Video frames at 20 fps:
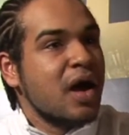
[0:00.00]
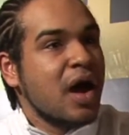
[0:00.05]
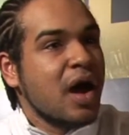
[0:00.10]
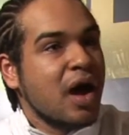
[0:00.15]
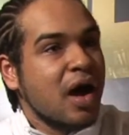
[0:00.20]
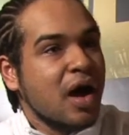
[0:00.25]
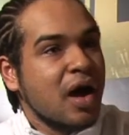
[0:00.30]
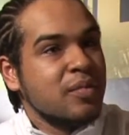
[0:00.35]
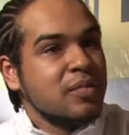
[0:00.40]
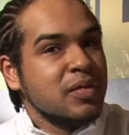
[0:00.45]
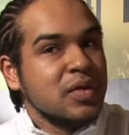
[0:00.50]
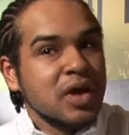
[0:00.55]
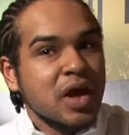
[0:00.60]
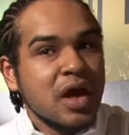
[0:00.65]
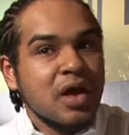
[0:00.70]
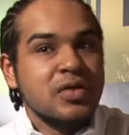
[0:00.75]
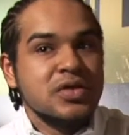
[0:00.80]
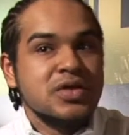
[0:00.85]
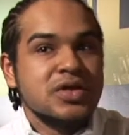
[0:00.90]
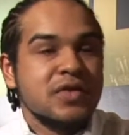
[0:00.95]

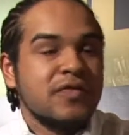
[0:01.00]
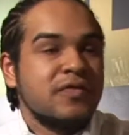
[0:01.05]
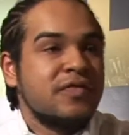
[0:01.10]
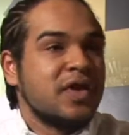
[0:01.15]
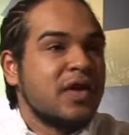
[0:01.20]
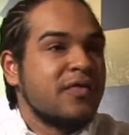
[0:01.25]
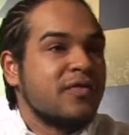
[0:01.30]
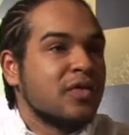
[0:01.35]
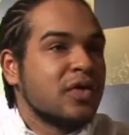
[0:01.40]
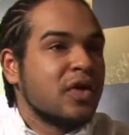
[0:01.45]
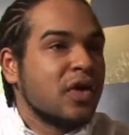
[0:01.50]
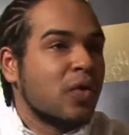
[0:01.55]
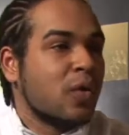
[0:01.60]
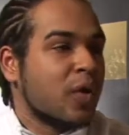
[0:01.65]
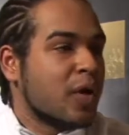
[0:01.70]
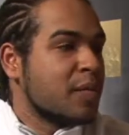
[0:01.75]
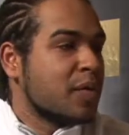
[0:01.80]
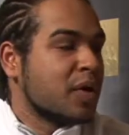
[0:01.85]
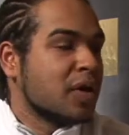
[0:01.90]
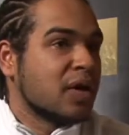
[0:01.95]
loads of different
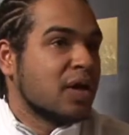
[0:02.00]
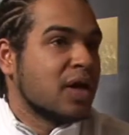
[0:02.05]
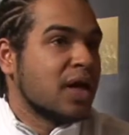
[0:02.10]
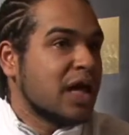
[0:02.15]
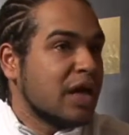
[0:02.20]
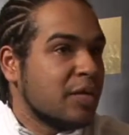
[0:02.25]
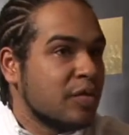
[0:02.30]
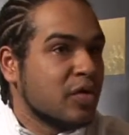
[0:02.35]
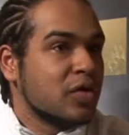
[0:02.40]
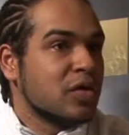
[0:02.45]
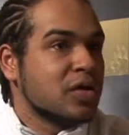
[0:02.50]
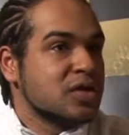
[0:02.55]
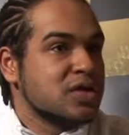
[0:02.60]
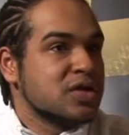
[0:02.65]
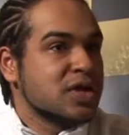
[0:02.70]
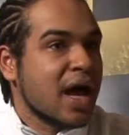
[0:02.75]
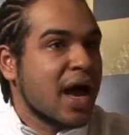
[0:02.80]
equipment, keyboards,